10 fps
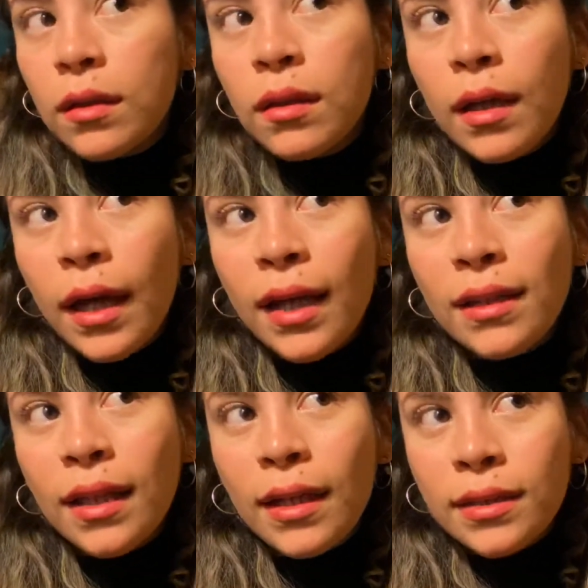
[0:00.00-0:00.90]

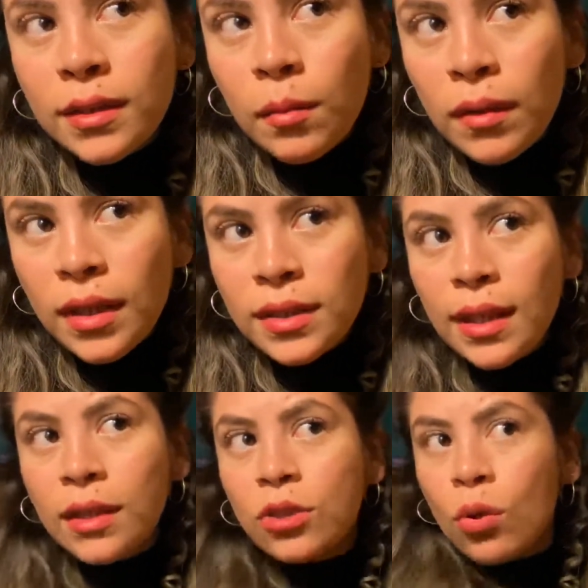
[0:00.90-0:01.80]
and like some of these,
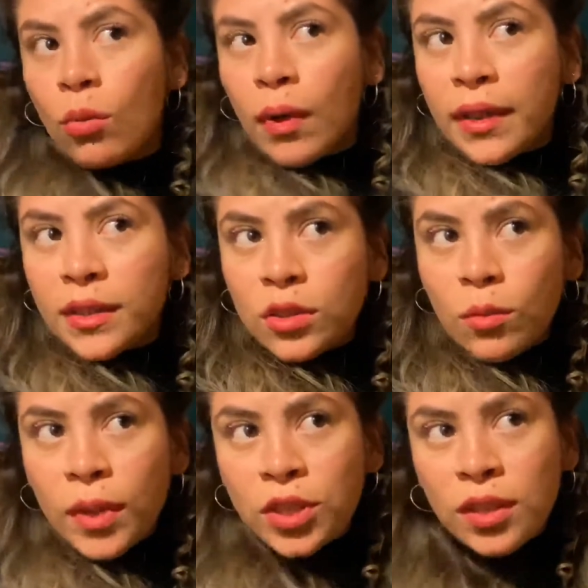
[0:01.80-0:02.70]
like, don't worry so
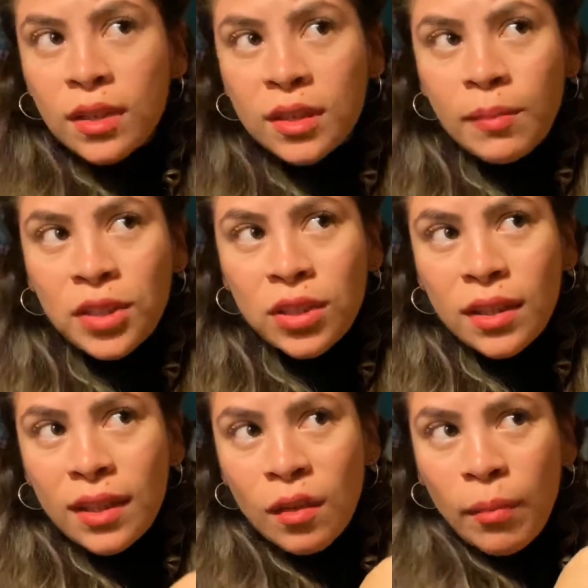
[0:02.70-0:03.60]
much, and especially
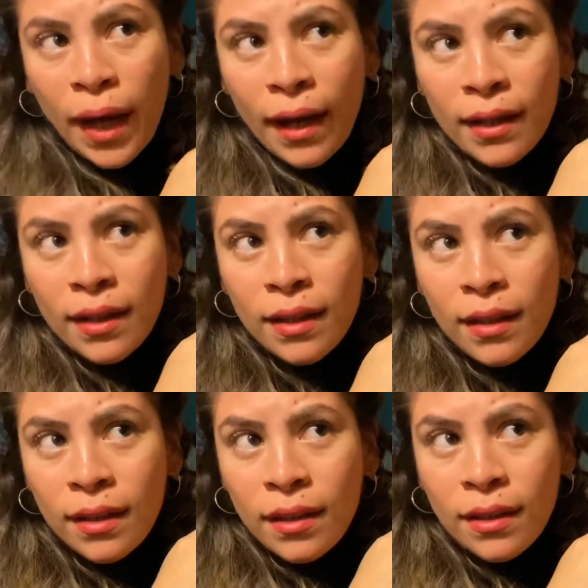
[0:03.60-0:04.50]
in the back,
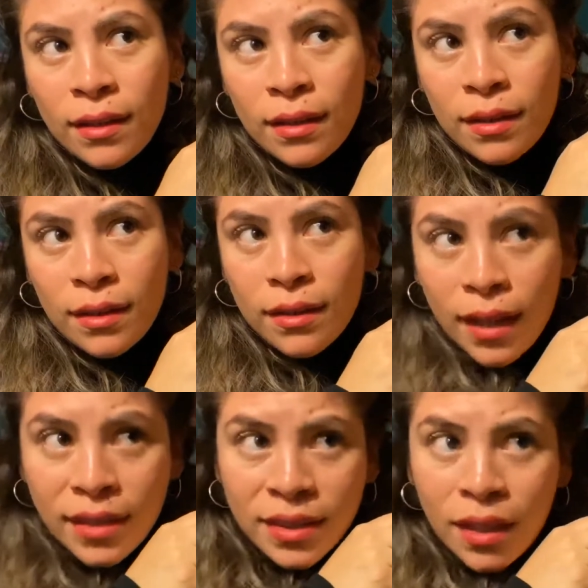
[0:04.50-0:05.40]

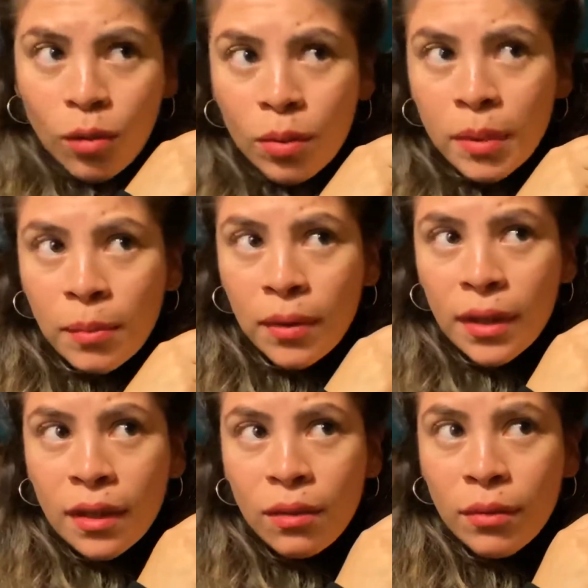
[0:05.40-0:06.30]
that's not what people are
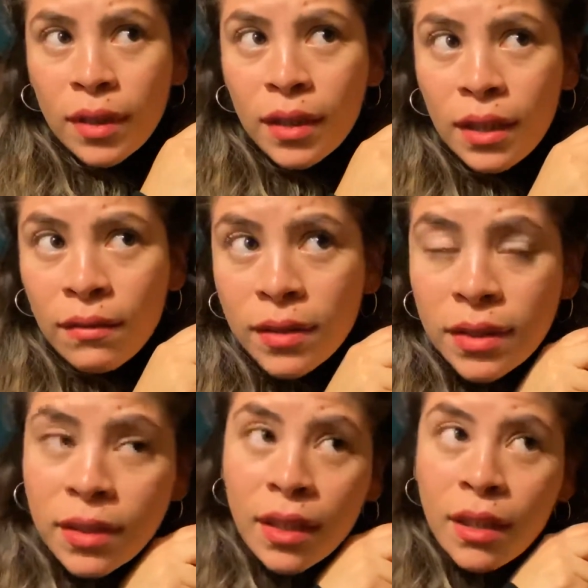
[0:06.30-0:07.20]
gonna really even
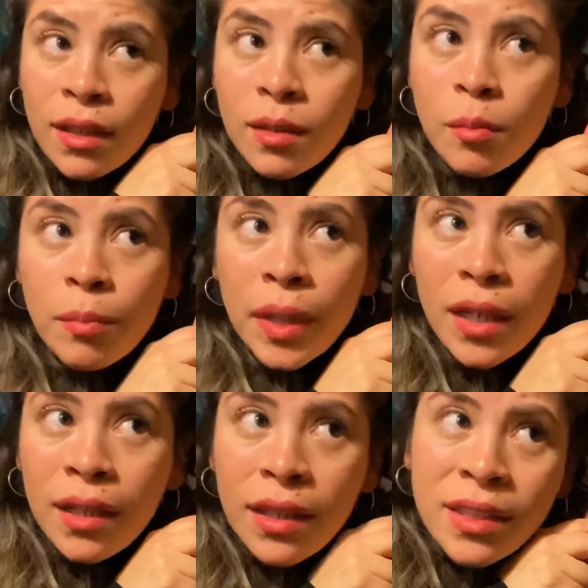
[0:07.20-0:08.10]
see,
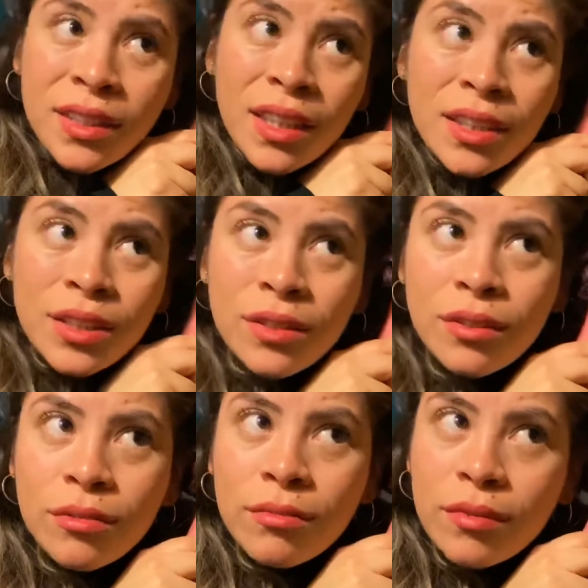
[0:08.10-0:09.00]
but it's good
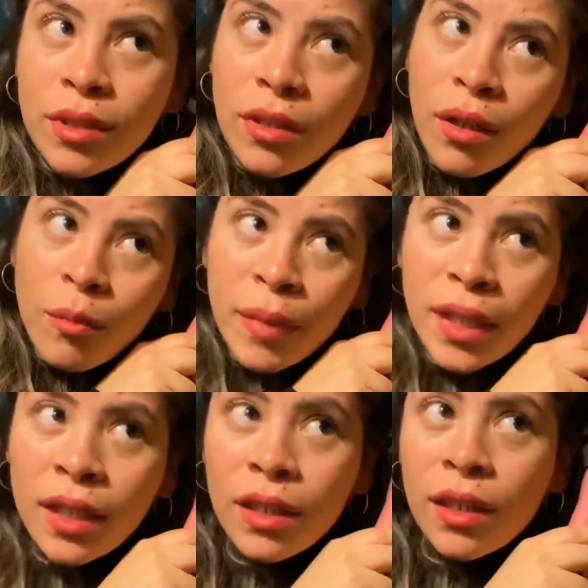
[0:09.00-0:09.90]
to, you know, make
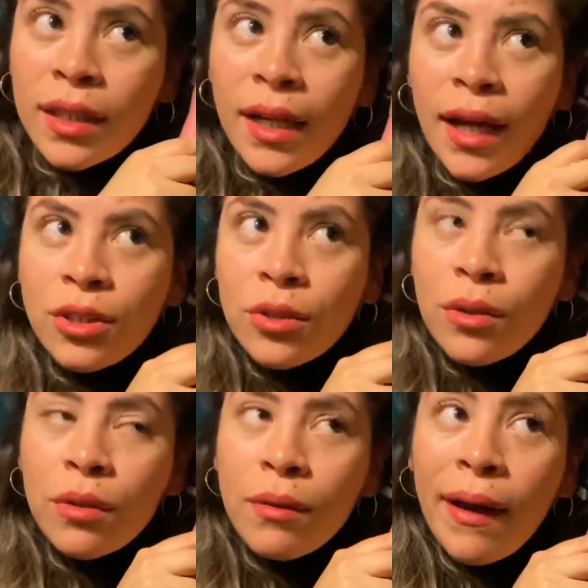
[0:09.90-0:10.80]
it look natural
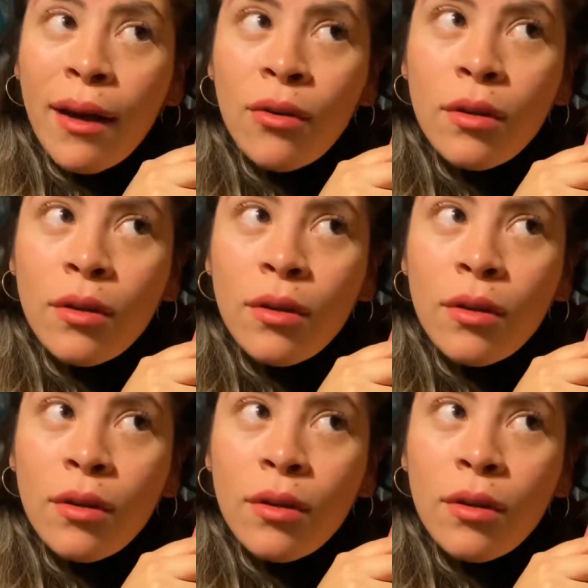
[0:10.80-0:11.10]
throughout.